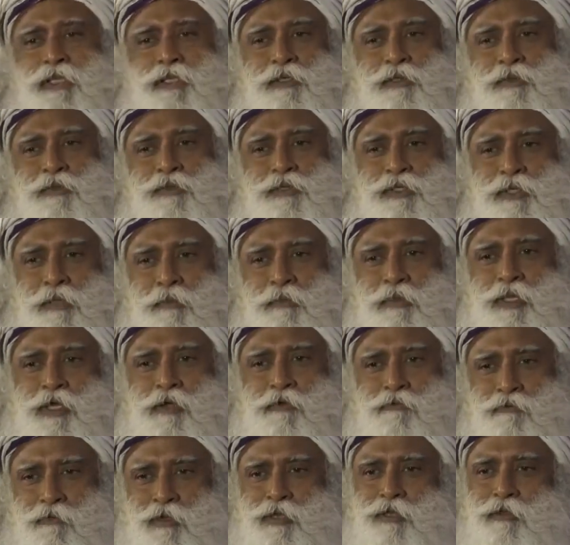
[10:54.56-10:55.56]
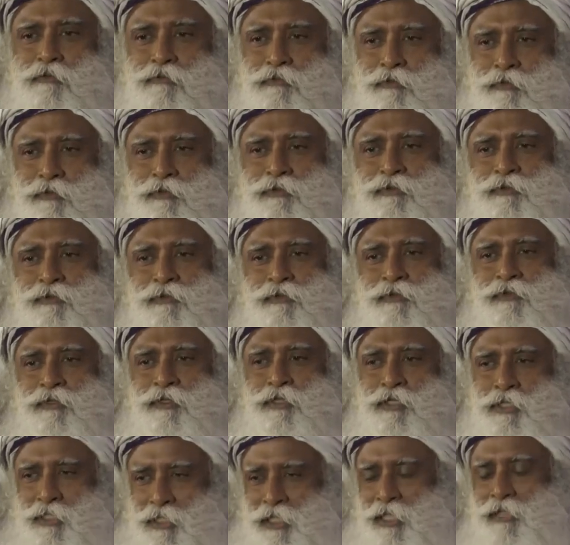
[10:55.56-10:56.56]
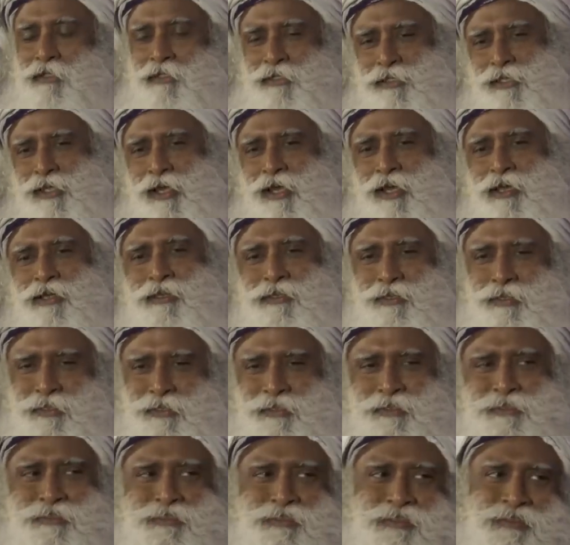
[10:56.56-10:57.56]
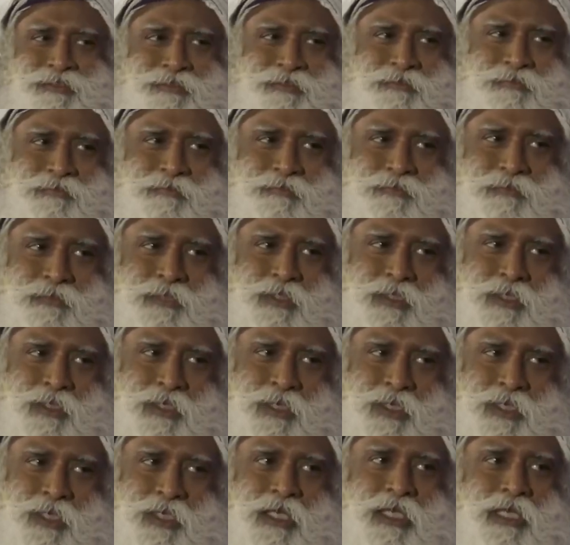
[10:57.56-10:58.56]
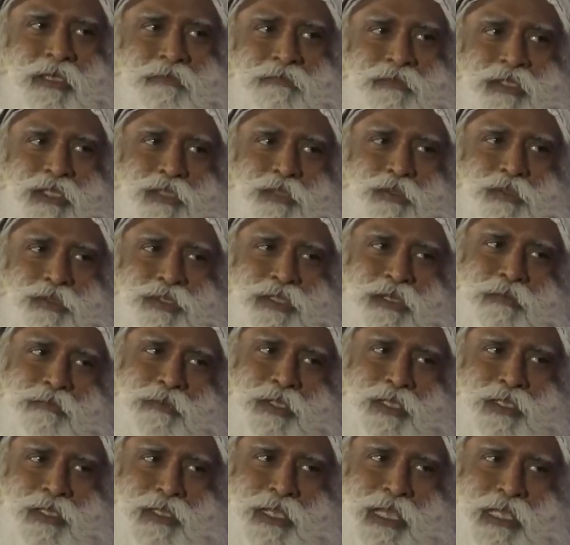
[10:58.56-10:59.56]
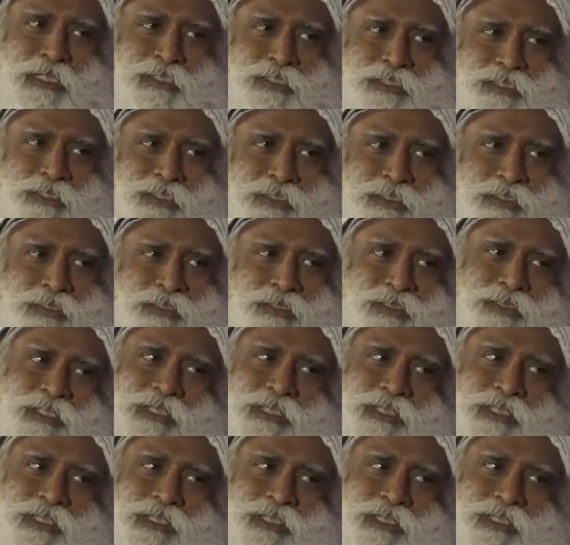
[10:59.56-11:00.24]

they do something wonderful, they'll say, I did it. If they do something nasty,